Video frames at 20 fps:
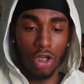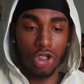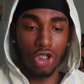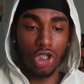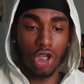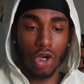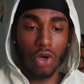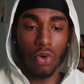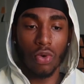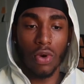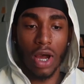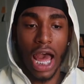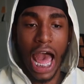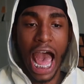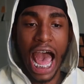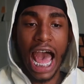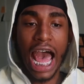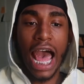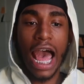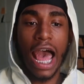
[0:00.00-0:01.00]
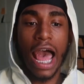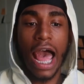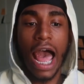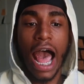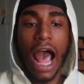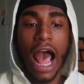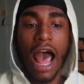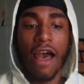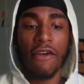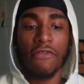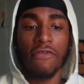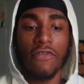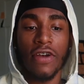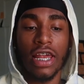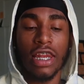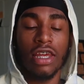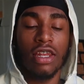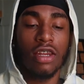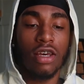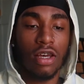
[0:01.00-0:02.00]
So I I
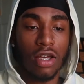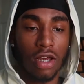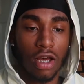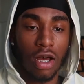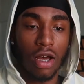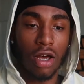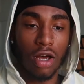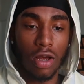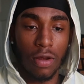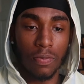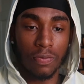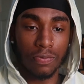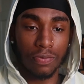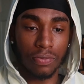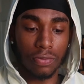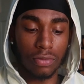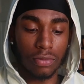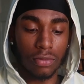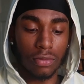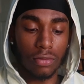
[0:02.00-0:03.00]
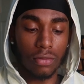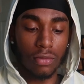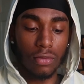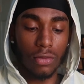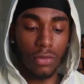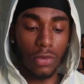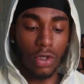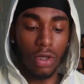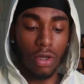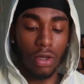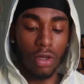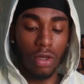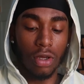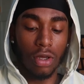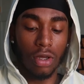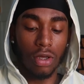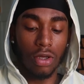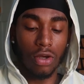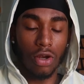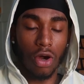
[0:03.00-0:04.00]
fell in a um,
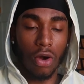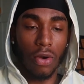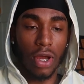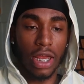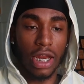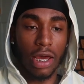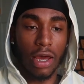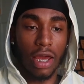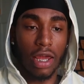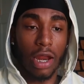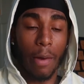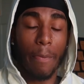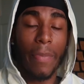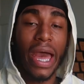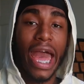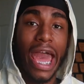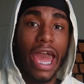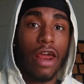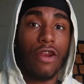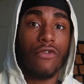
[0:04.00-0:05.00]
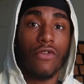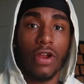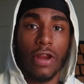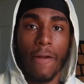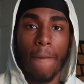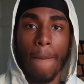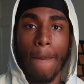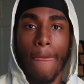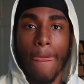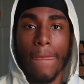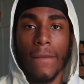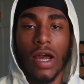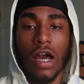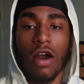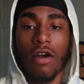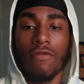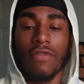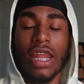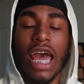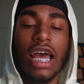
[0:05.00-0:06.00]
you know, in a in a pattern
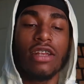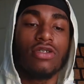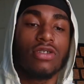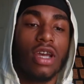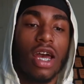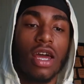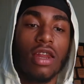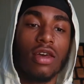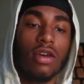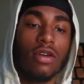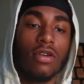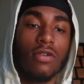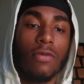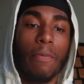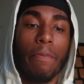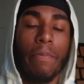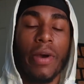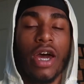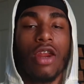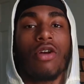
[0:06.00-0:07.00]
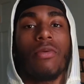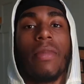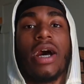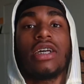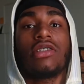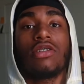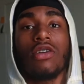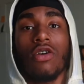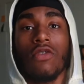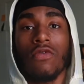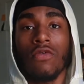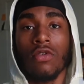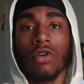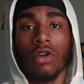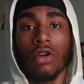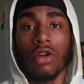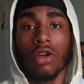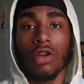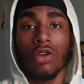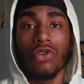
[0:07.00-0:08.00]
of not trying to better myself.
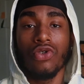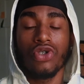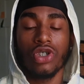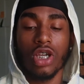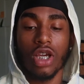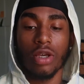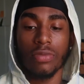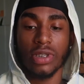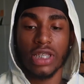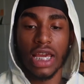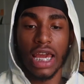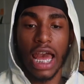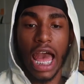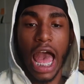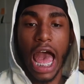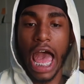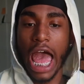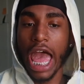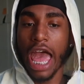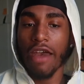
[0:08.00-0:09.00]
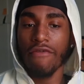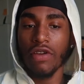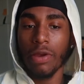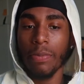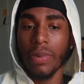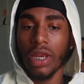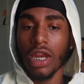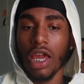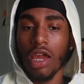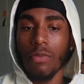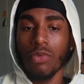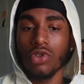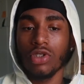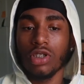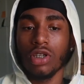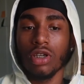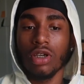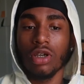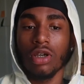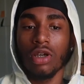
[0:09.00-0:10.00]
You see what I'm saying? I haven't been able
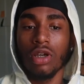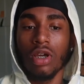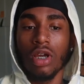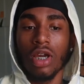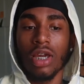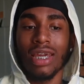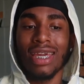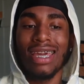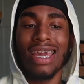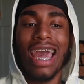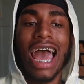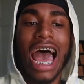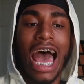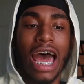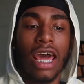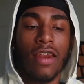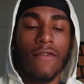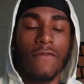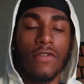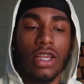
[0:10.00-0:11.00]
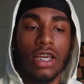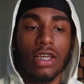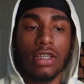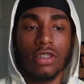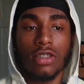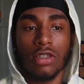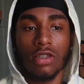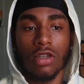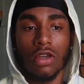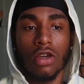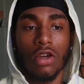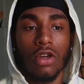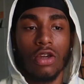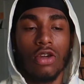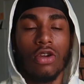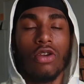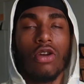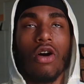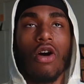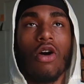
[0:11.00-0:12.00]
to get out of this,
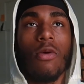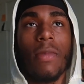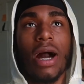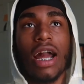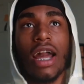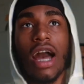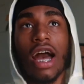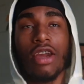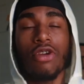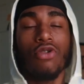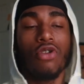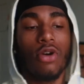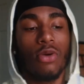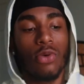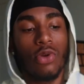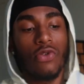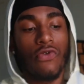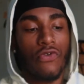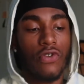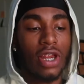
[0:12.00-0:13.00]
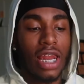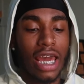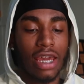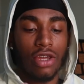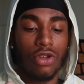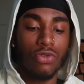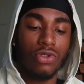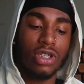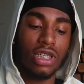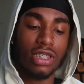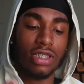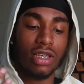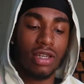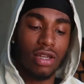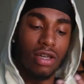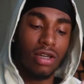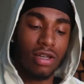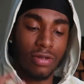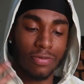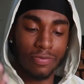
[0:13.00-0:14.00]
you know, oh my God, you know, you feel like you just
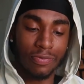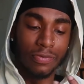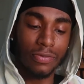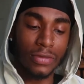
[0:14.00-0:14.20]
in a